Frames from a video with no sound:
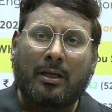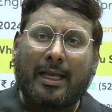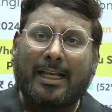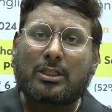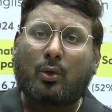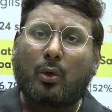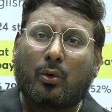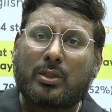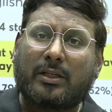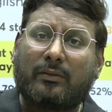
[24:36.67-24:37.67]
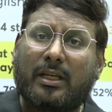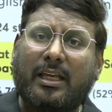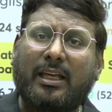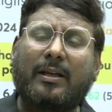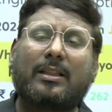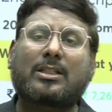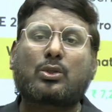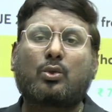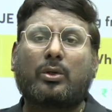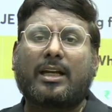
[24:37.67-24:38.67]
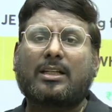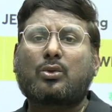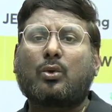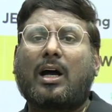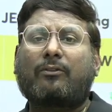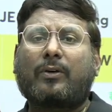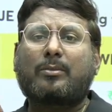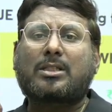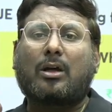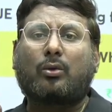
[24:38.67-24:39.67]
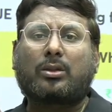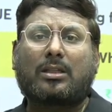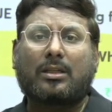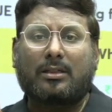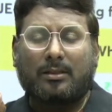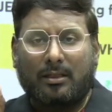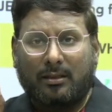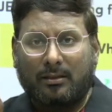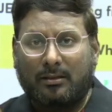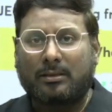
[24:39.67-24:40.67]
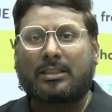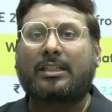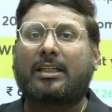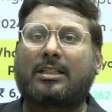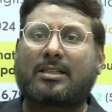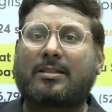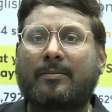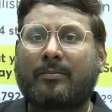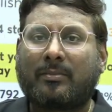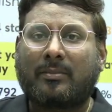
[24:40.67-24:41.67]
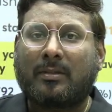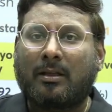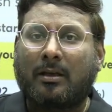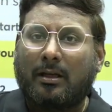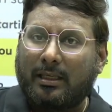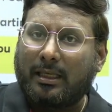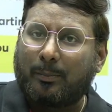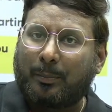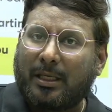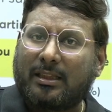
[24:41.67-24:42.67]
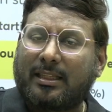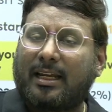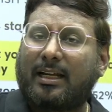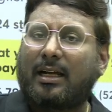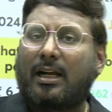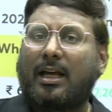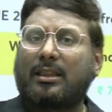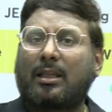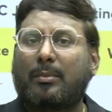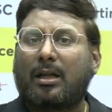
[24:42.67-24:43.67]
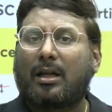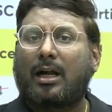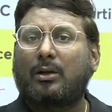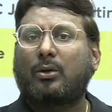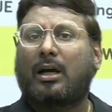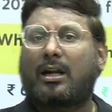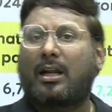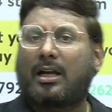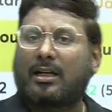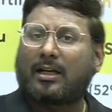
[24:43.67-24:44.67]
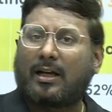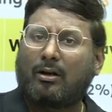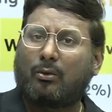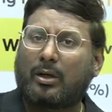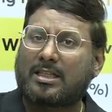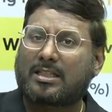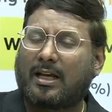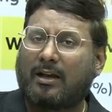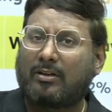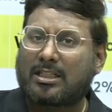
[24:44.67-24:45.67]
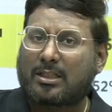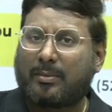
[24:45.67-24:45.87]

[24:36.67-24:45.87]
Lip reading: Exclusively the students who are from South states, AP, Telangana, Tamil Nadu, Karnataka, Orissa, West